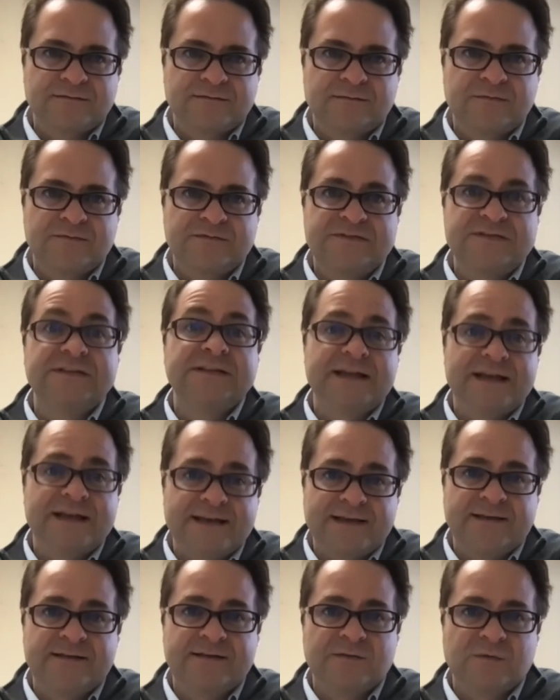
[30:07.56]

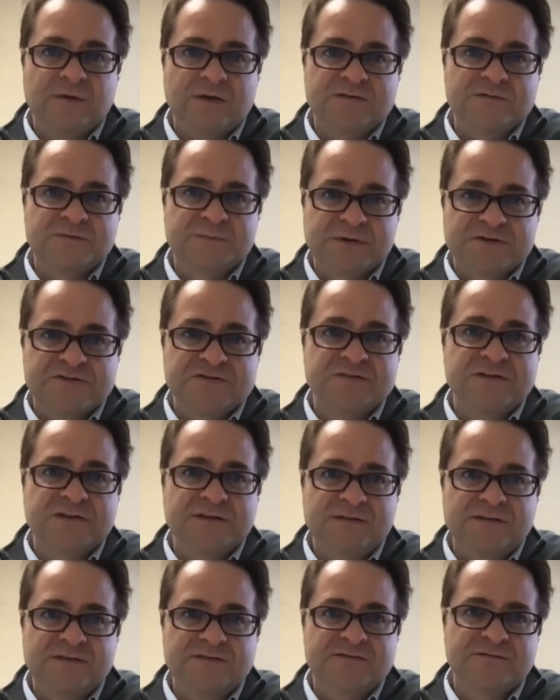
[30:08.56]
delay it, especially
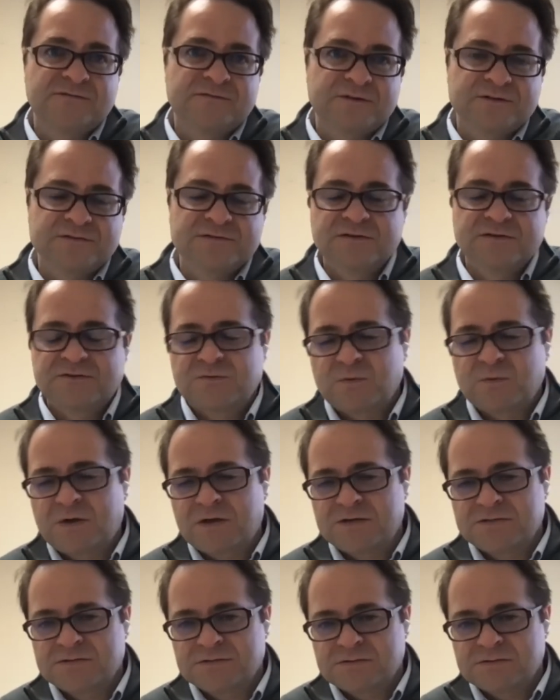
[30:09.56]
in these severe
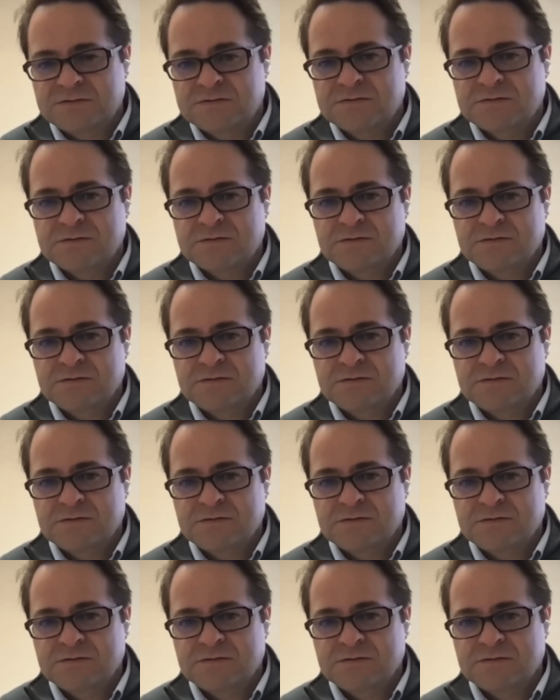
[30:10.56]
situations.